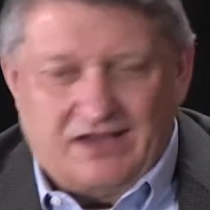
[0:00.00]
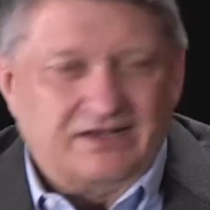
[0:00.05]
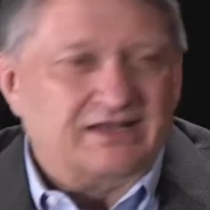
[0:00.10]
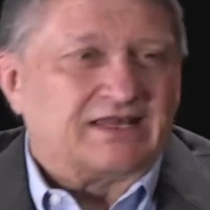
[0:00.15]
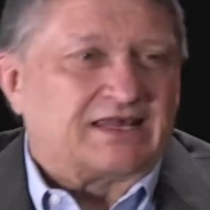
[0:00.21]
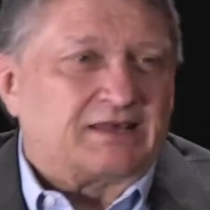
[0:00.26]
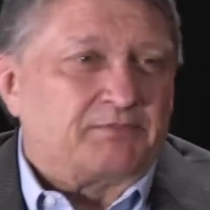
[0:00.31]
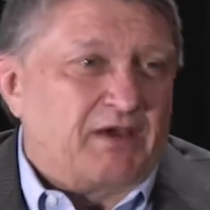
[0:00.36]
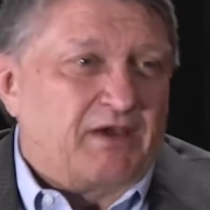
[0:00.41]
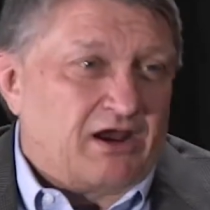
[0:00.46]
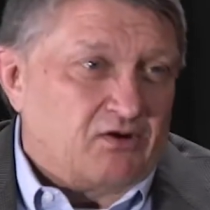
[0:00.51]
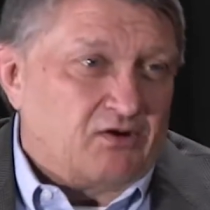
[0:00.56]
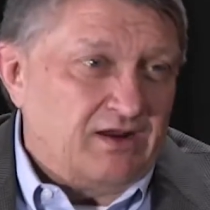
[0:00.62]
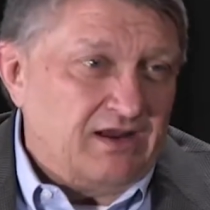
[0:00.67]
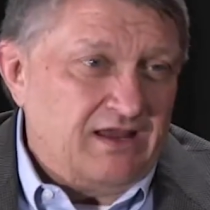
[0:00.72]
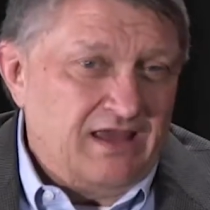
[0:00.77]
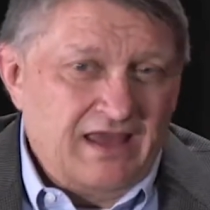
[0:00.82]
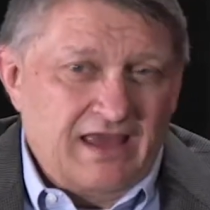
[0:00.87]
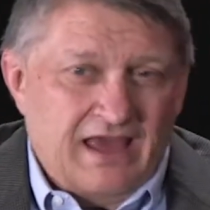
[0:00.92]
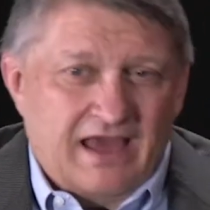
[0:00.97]

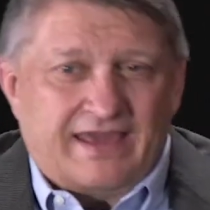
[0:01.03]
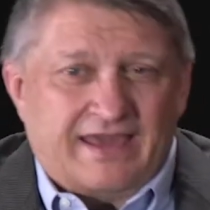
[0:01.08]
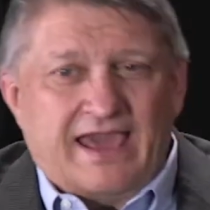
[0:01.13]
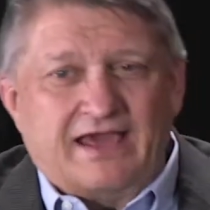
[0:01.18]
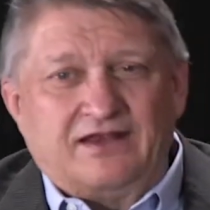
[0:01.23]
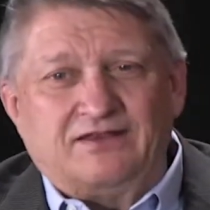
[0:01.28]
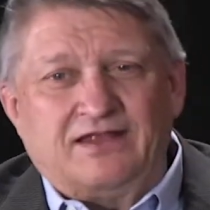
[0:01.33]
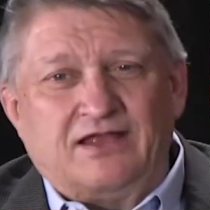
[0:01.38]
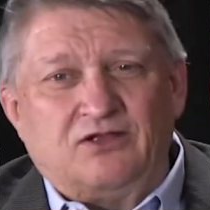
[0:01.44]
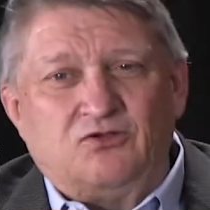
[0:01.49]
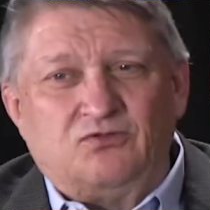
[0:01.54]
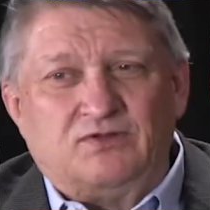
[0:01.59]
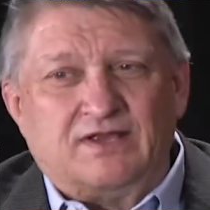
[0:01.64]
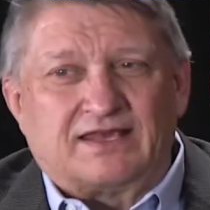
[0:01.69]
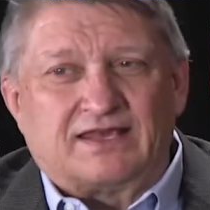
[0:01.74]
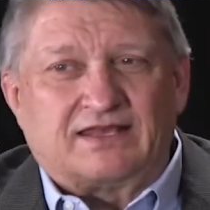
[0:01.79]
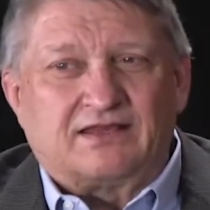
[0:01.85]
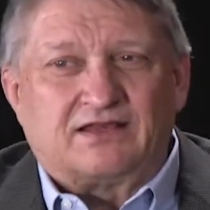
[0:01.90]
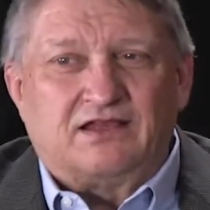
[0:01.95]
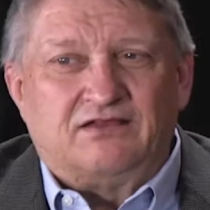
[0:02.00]
uninspiring, a candidate who
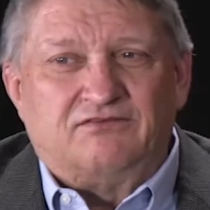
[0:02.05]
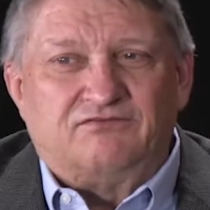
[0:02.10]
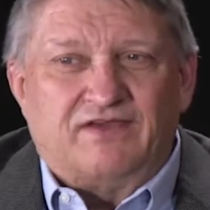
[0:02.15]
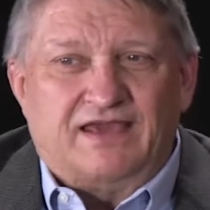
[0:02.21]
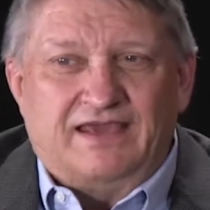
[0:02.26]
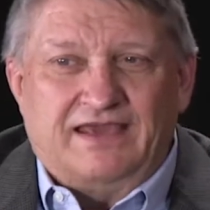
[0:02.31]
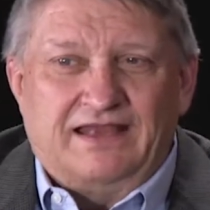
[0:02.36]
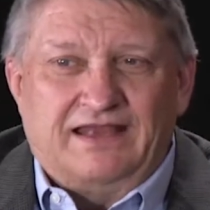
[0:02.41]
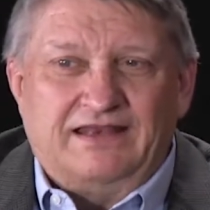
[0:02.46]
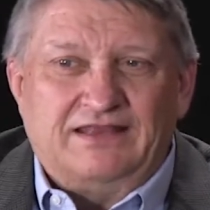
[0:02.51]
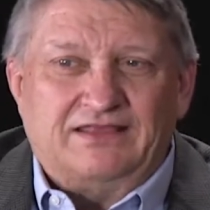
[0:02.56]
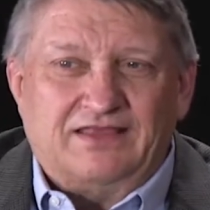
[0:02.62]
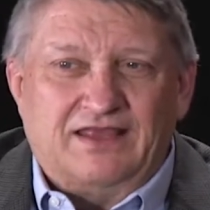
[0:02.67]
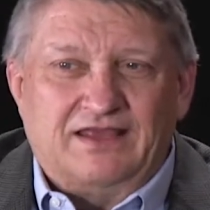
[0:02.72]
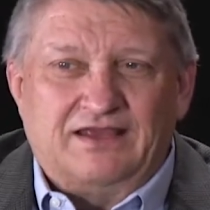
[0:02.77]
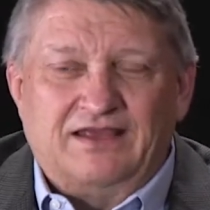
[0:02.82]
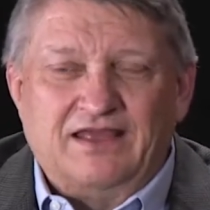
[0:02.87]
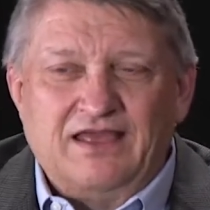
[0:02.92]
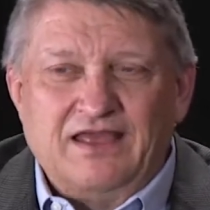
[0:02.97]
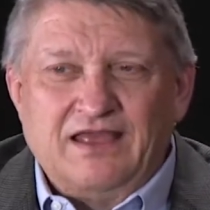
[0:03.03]
doesn't convey
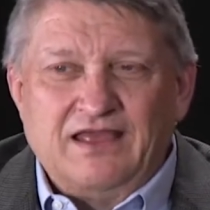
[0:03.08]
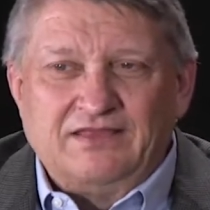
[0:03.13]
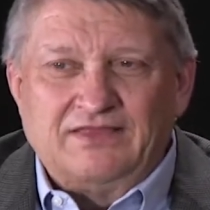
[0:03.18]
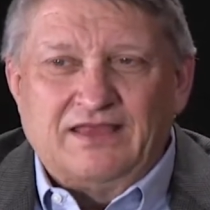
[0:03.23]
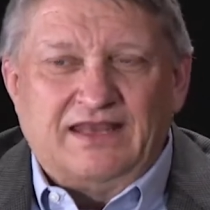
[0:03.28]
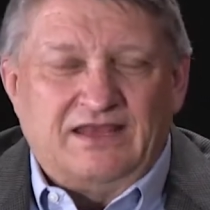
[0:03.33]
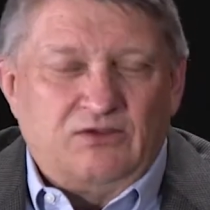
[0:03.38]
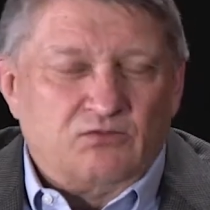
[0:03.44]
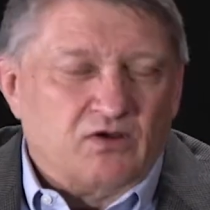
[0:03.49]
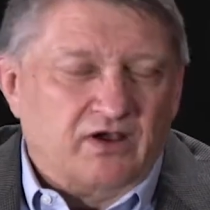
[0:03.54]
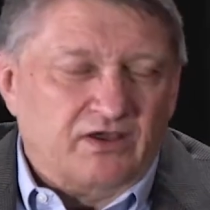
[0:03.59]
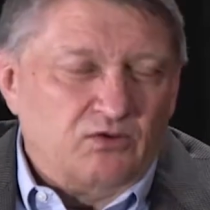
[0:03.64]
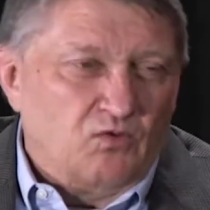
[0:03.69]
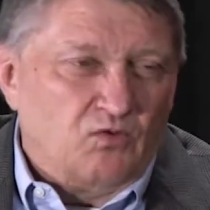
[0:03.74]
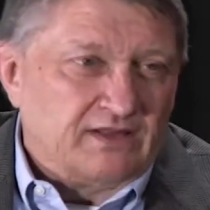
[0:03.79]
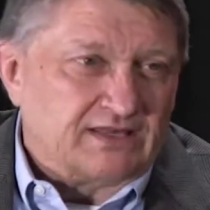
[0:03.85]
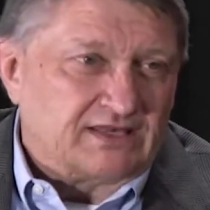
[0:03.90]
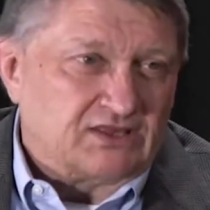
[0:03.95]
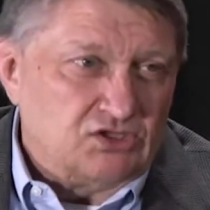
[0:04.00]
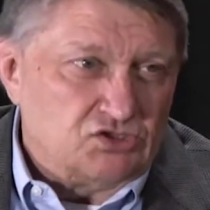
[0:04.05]
anything that he
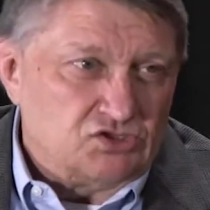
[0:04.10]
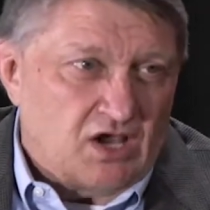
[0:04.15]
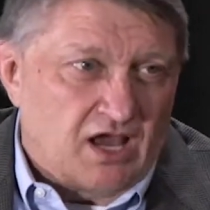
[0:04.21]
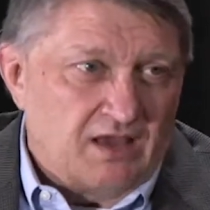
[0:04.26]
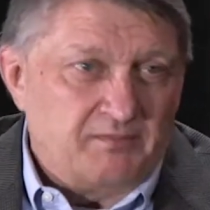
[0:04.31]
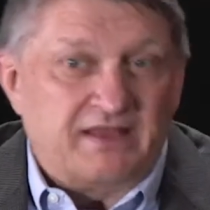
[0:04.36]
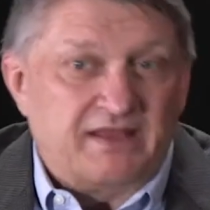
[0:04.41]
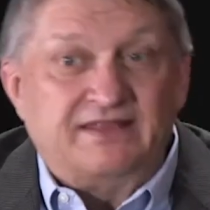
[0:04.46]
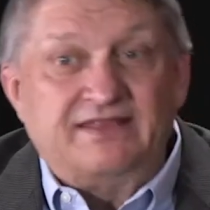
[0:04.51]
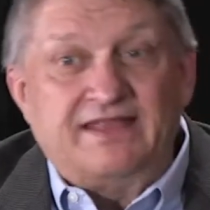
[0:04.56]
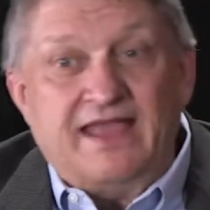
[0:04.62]
really wants the job.